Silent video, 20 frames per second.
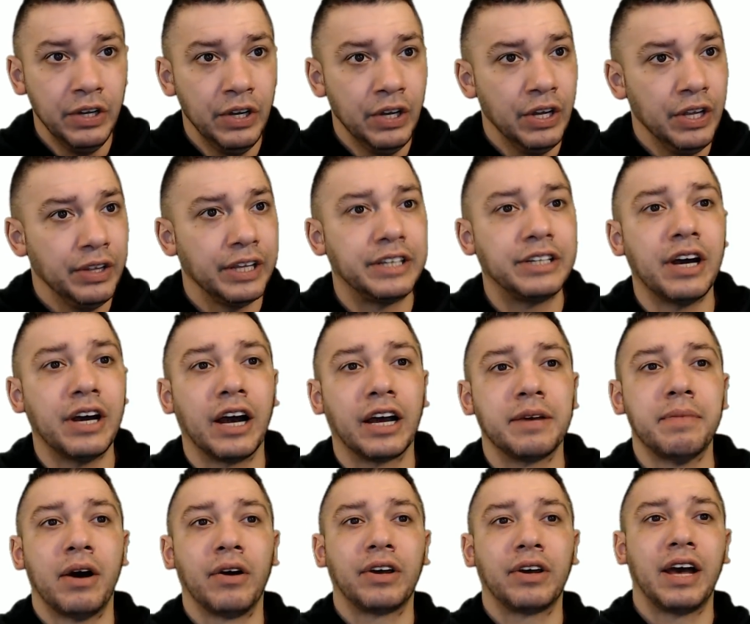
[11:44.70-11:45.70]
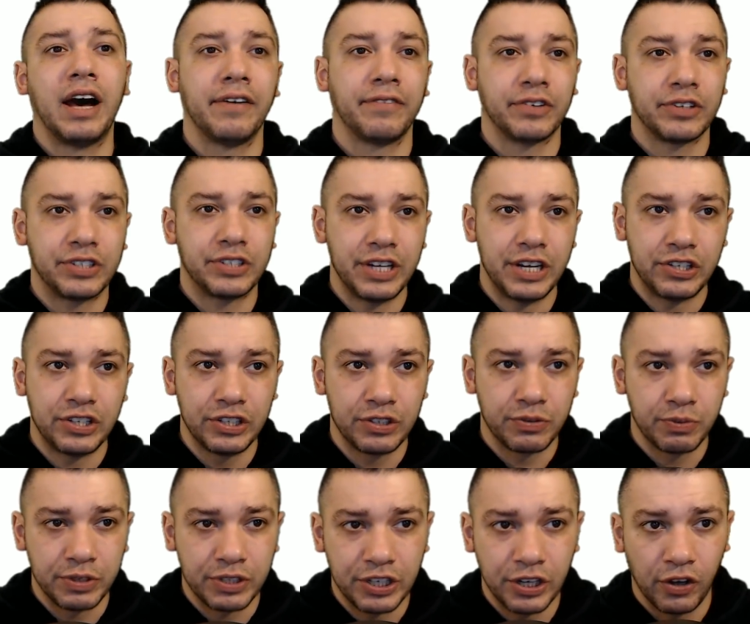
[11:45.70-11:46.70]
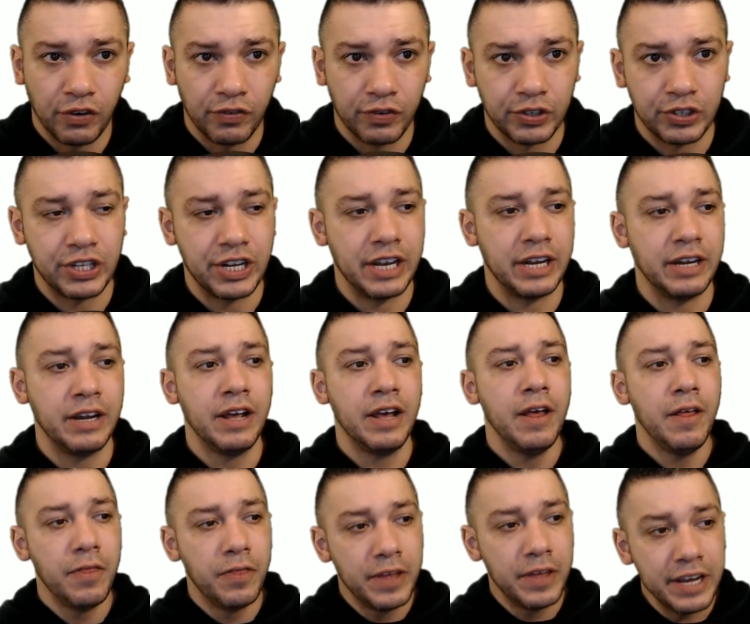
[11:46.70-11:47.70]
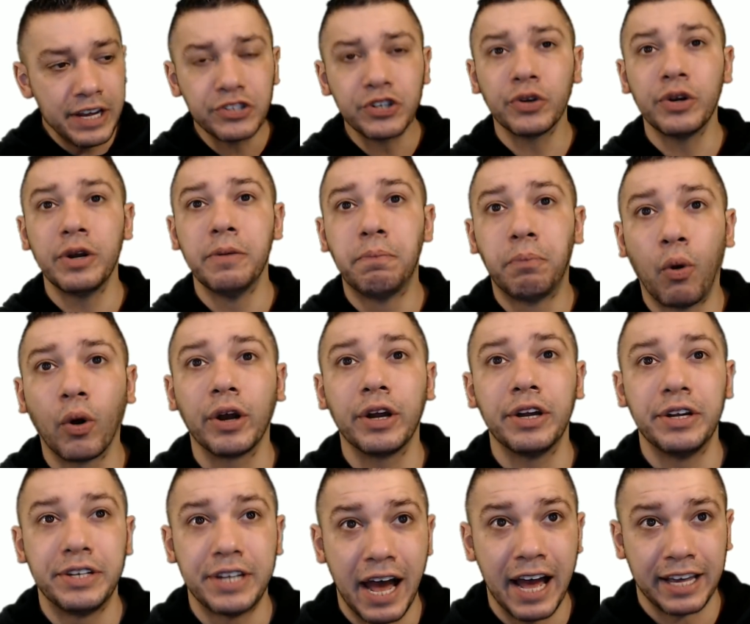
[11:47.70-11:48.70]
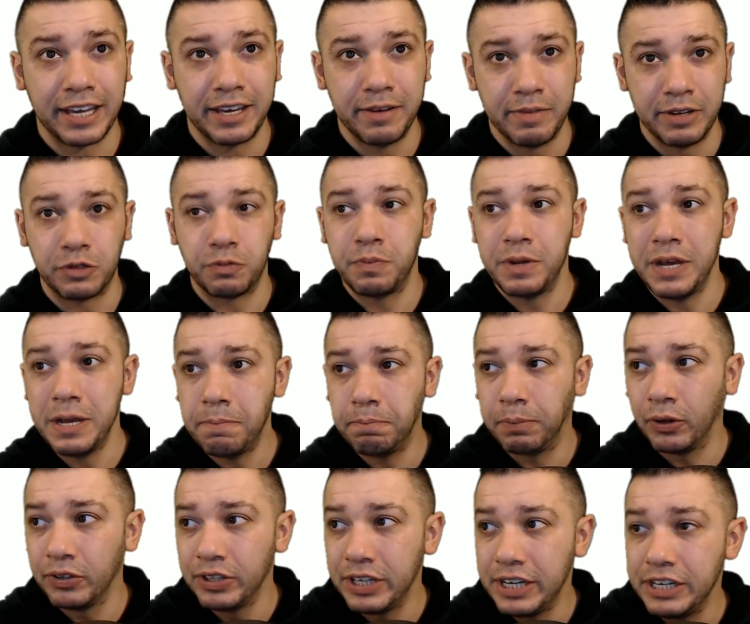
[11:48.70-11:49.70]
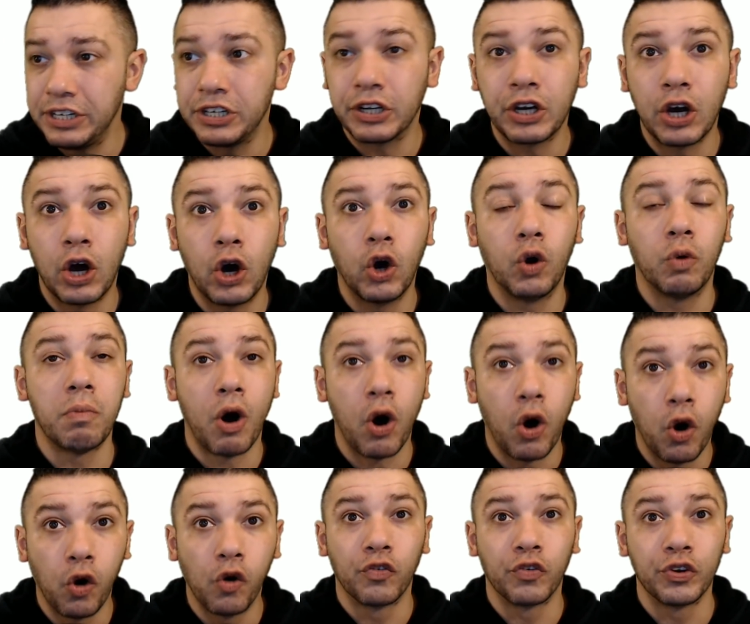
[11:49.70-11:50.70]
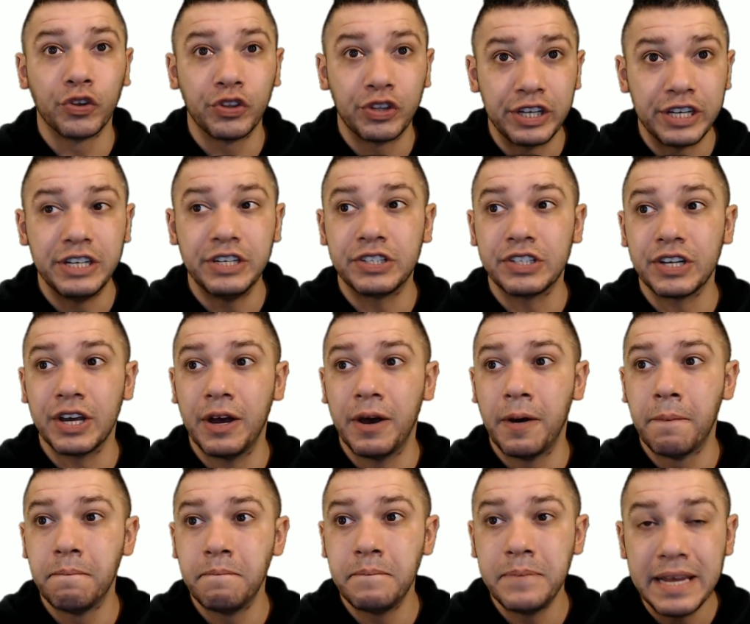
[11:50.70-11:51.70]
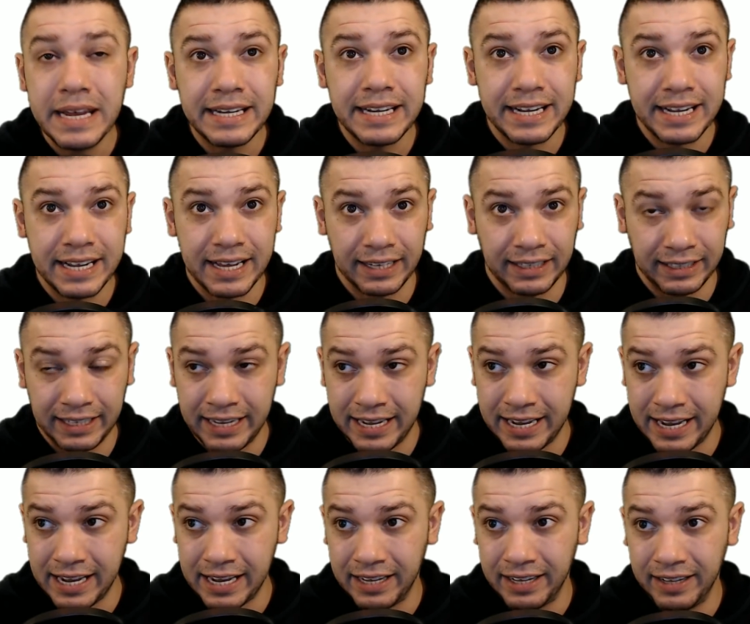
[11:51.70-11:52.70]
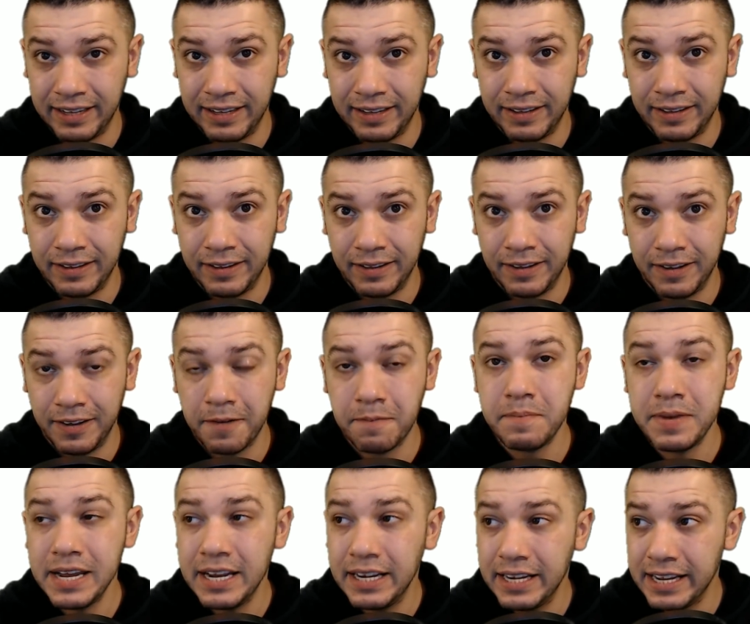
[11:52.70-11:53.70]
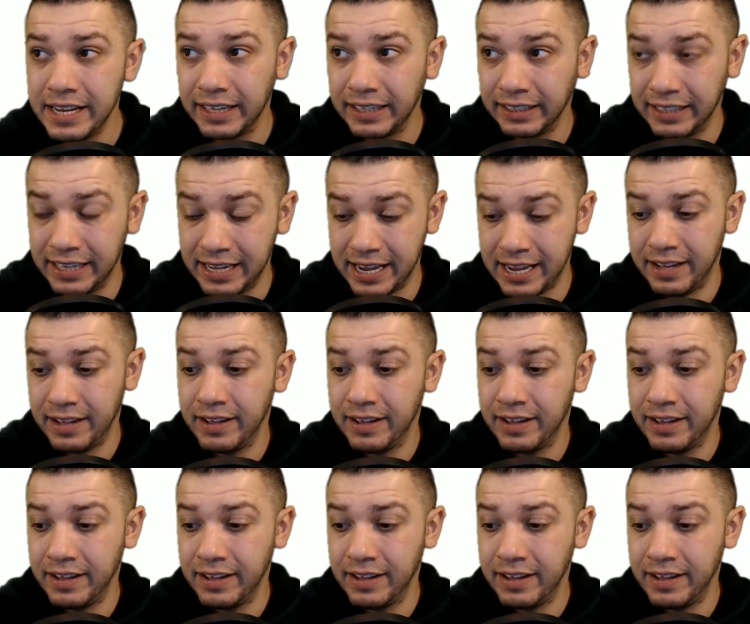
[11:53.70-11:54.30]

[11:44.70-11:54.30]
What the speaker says: They talk about conversations with Silverstein. These are important documents. People need to comb over these immediately. Immediately.